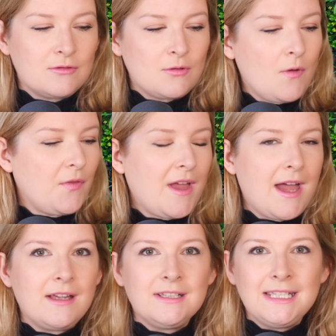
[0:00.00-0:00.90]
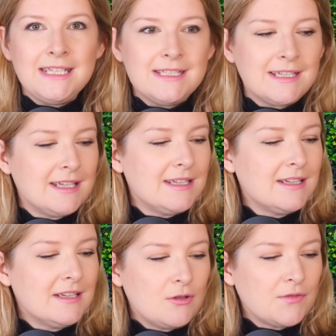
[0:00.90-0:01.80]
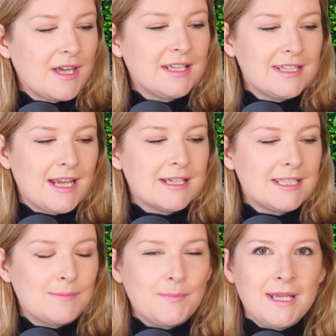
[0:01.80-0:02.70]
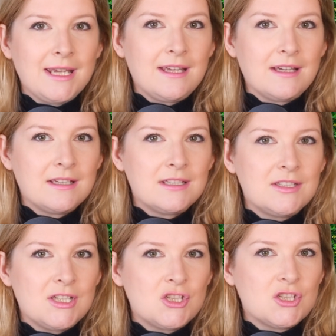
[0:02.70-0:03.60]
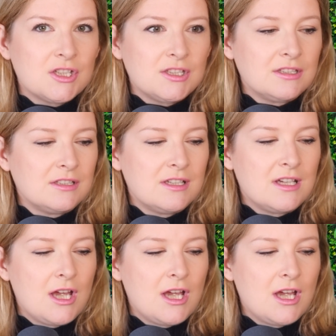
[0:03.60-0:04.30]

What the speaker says: got that lead in, got that nice big digital